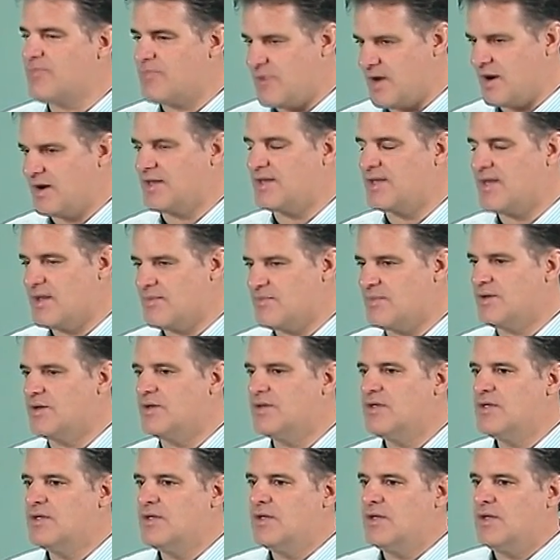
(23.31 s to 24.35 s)
Pranayama,
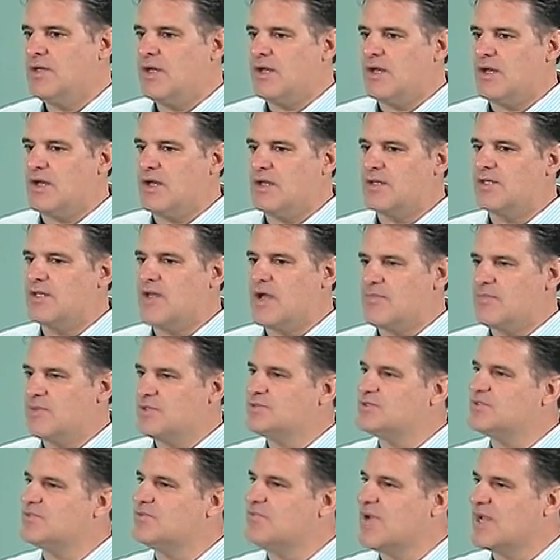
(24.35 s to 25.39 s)
yama
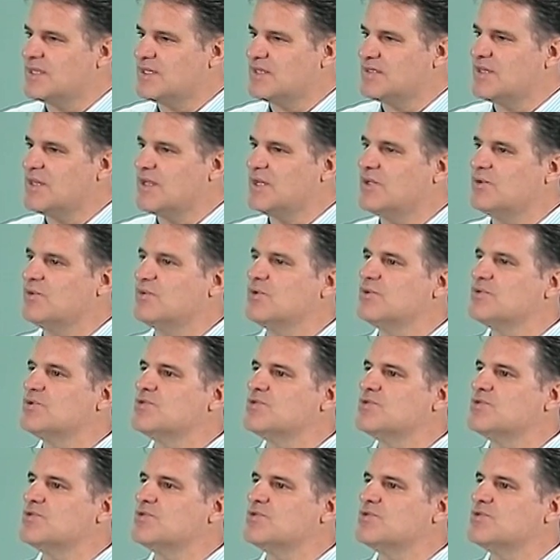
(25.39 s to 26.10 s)
to regulate or